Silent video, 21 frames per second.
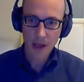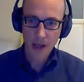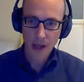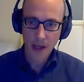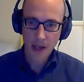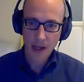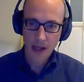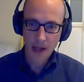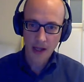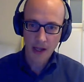
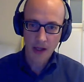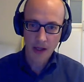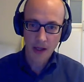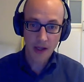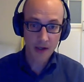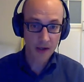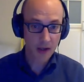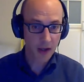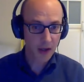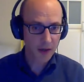
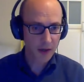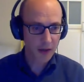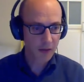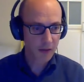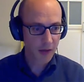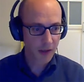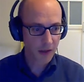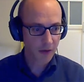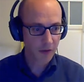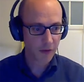And they're
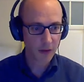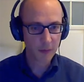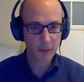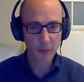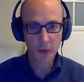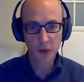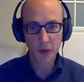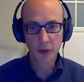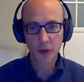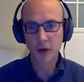really
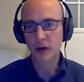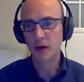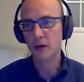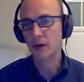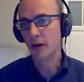simple to code,